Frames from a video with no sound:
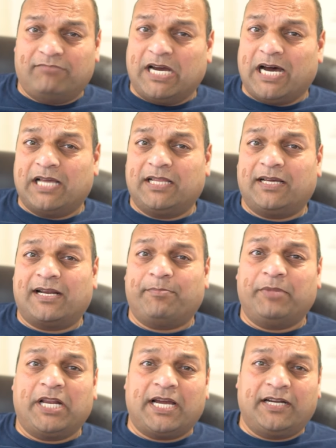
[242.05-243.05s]
other
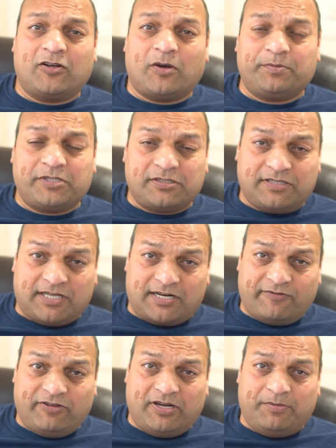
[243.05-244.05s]
Ambilight options are
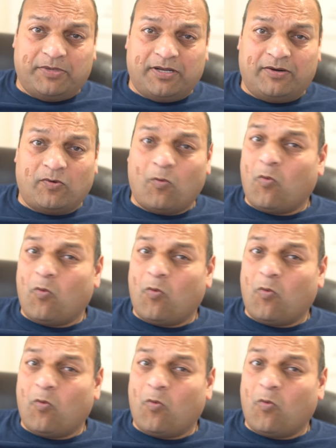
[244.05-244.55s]
available.